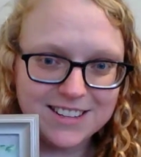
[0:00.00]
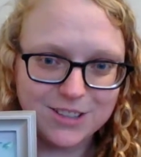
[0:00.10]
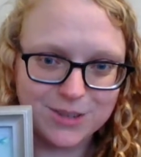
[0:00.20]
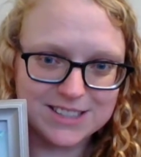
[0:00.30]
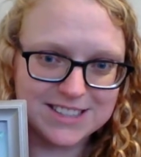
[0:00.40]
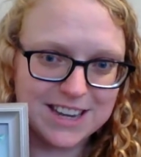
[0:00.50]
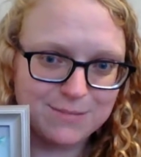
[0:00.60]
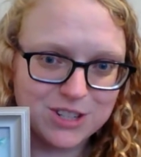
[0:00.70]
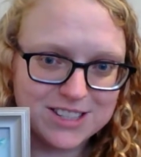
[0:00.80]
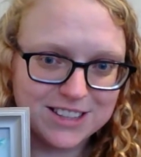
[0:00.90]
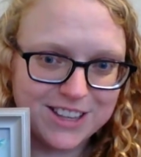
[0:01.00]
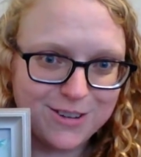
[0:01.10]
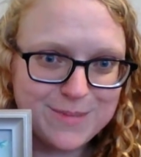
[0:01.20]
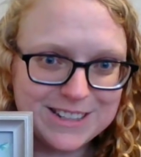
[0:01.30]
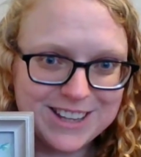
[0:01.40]
You can see I'm just a
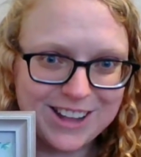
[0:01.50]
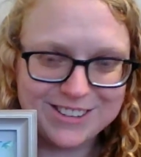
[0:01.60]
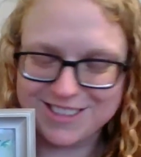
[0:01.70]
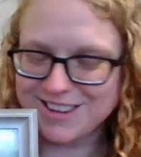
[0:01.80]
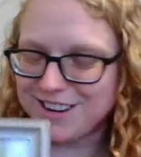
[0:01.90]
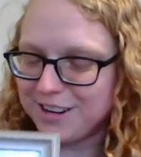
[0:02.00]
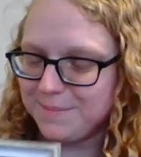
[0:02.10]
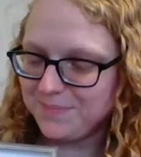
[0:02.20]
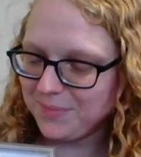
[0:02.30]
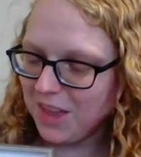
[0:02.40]
little bit taller than her.